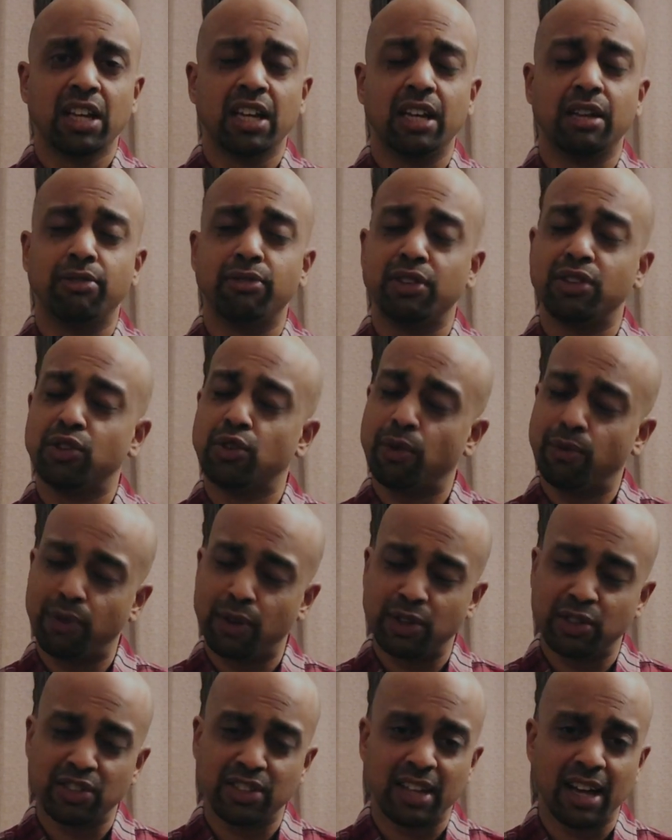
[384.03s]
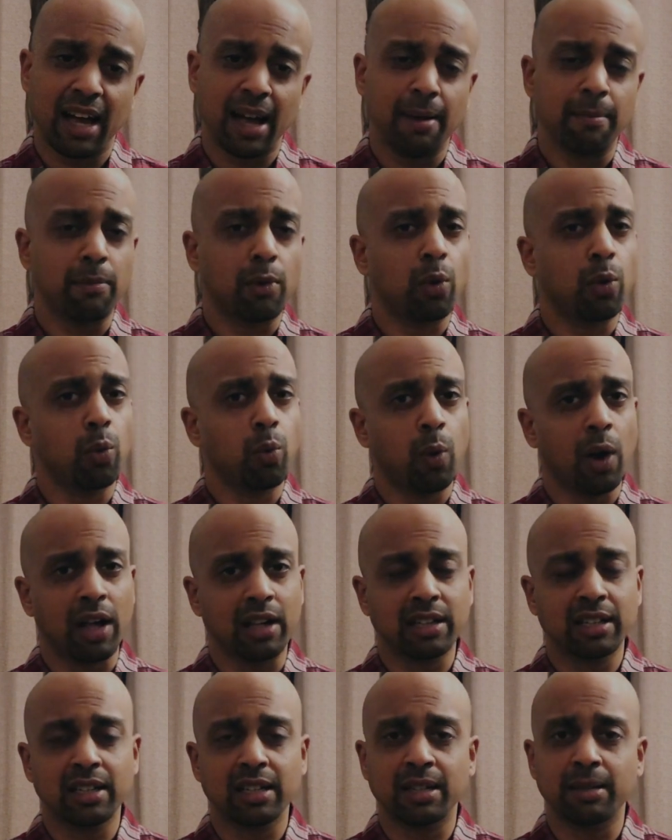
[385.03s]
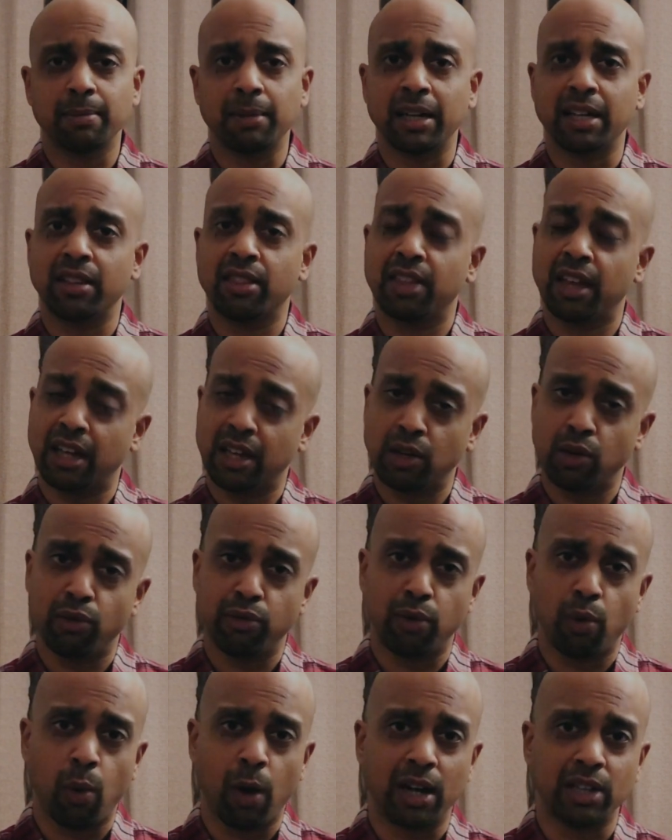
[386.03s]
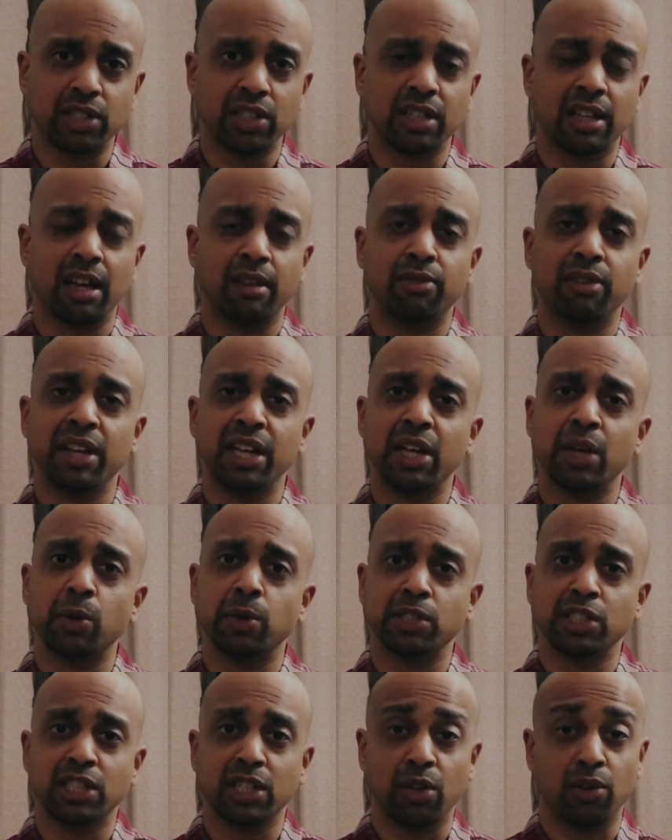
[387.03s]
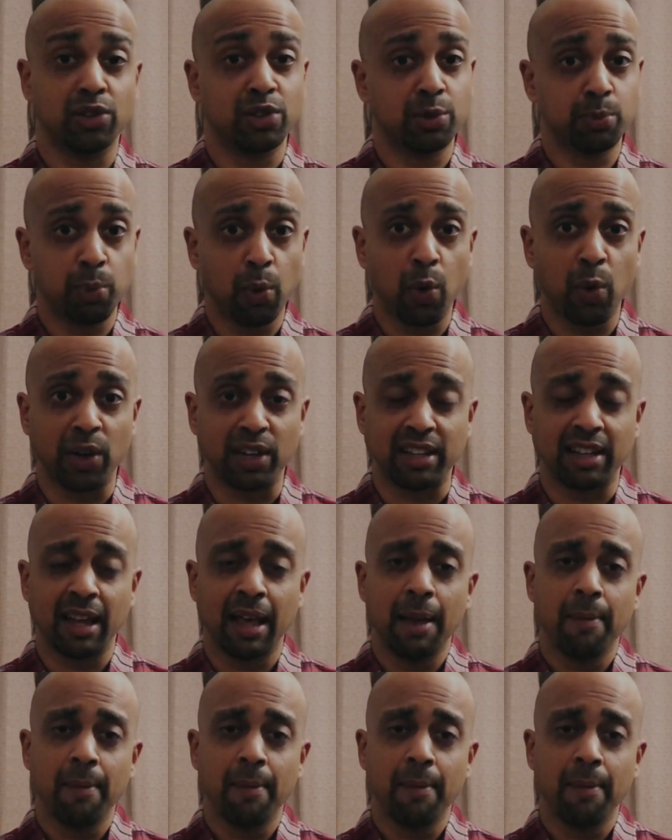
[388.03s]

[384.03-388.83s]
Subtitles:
If it's your first time, welcome, and thank you for watching that video until this point.